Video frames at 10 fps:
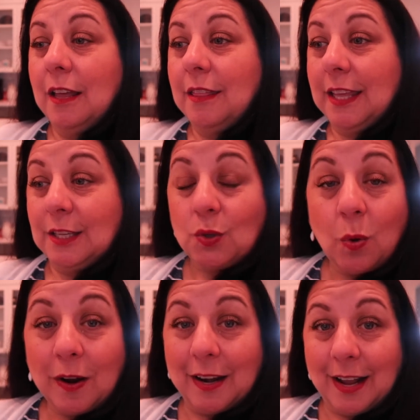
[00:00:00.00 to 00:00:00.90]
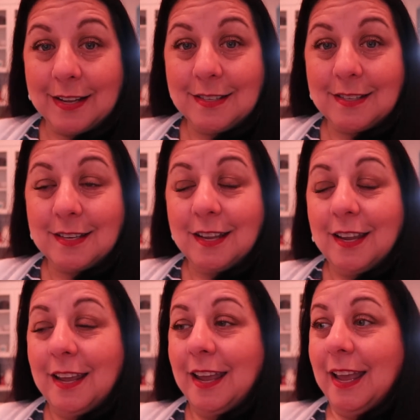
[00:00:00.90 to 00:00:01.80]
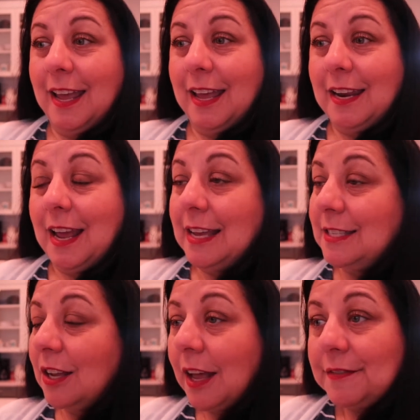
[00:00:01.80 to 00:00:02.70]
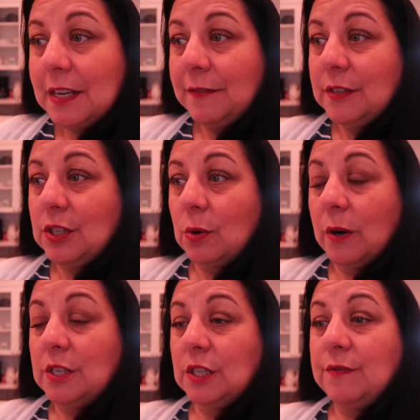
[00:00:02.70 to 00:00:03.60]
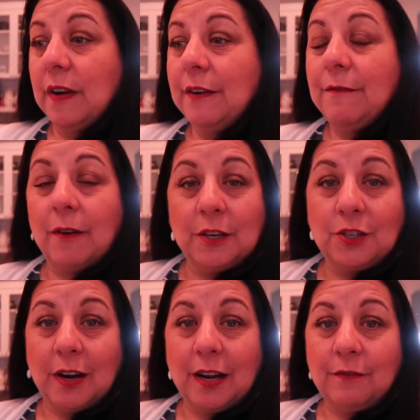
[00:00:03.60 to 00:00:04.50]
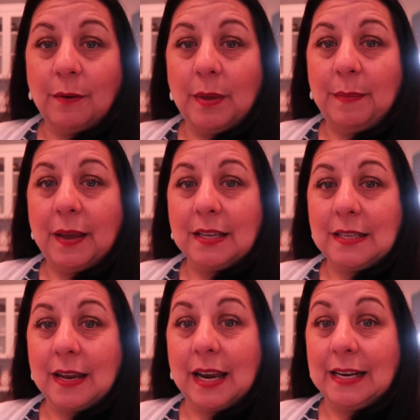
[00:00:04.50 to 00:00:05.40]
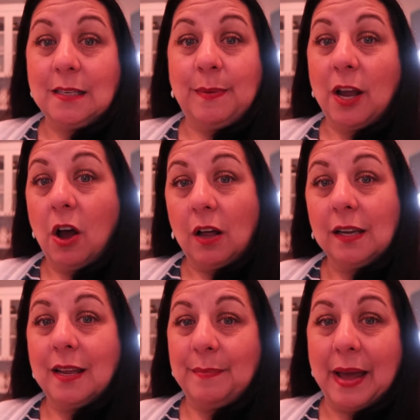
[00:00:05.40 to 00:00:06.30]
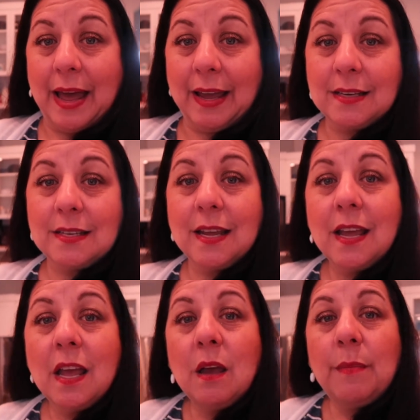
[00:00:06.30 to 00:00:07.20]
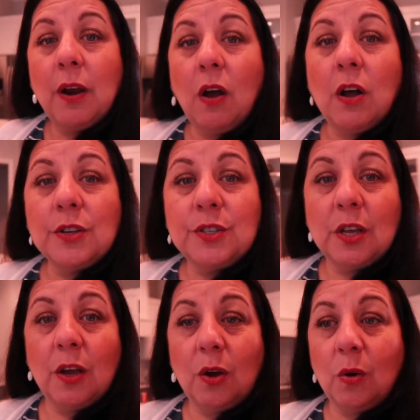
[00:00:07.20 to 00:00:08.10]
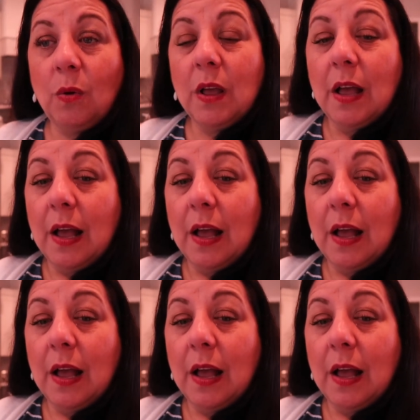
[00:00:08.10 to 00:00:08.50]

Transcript: things organized. And I still have stuff in storage. It's very frustrating for me because I'd like to be all unpacked, but also